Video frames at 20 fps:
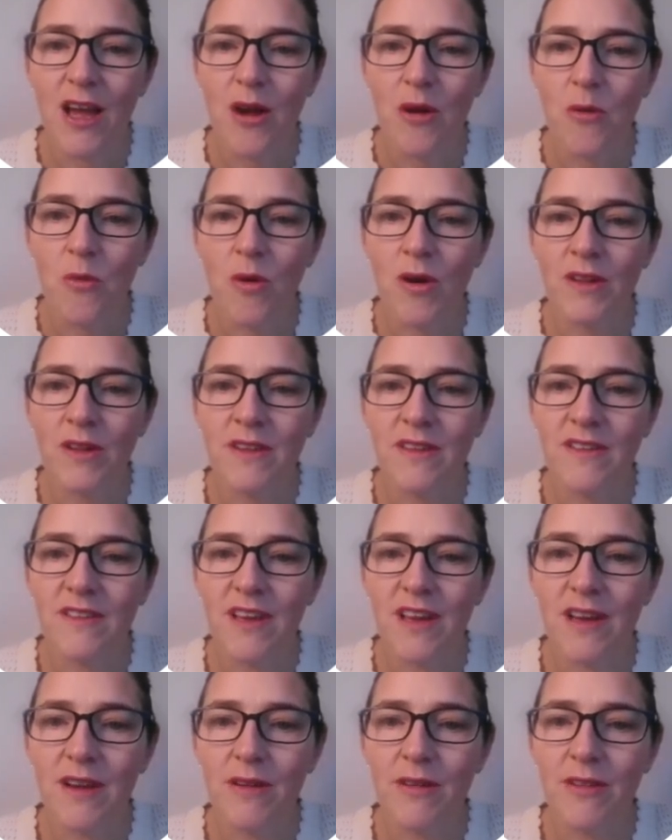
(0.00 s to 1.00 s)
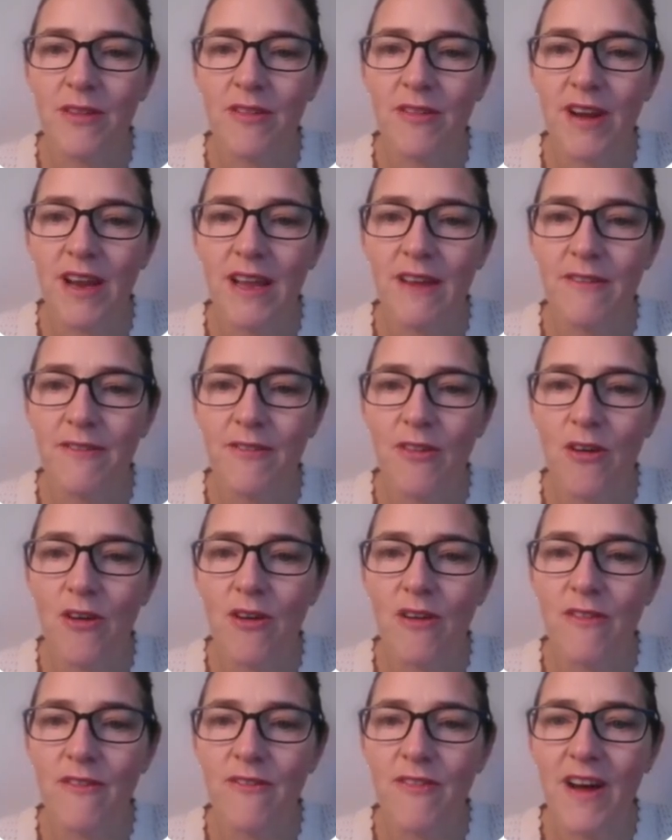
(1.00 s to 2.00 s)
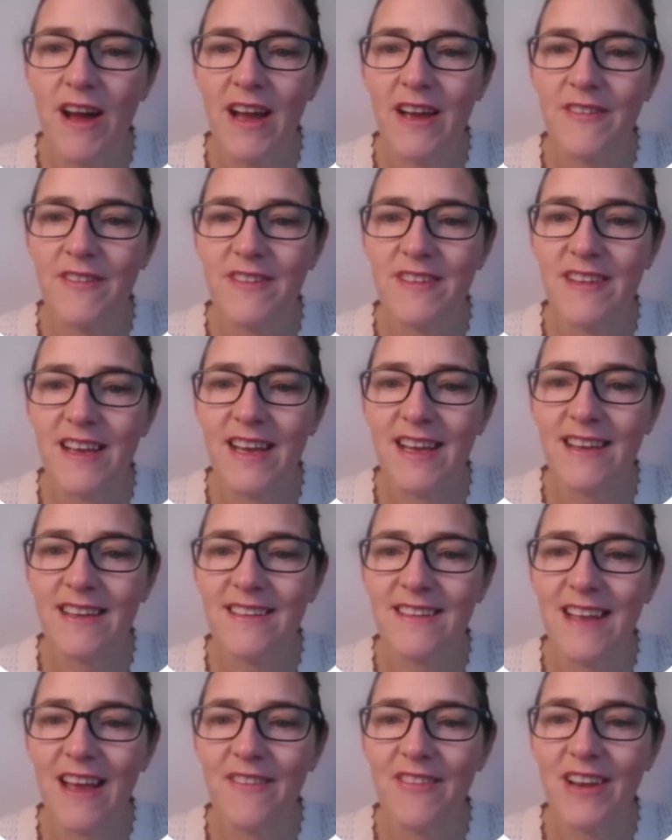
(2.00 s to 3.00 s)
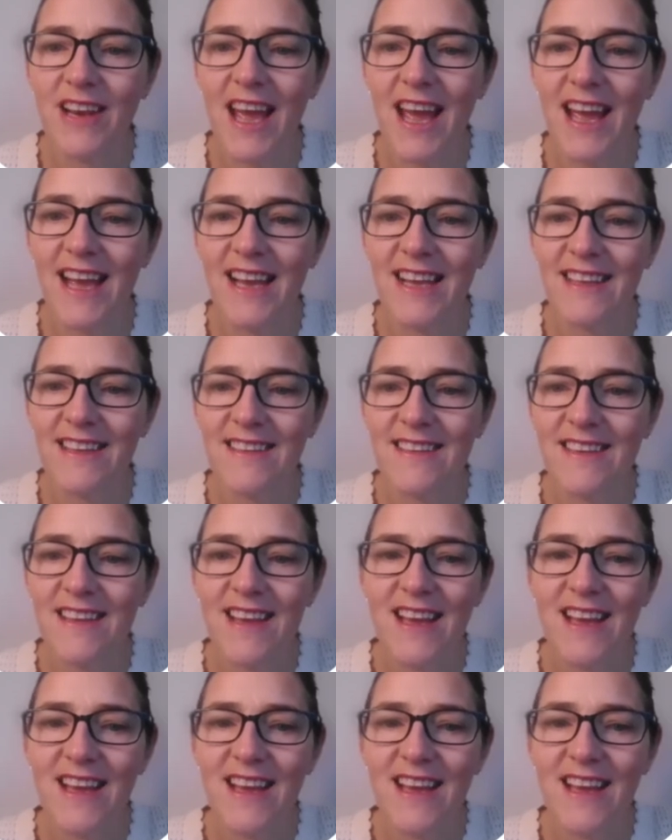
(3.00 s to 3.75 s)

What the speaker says: 1, 2, 3, 4, 5, 6, 7, 8.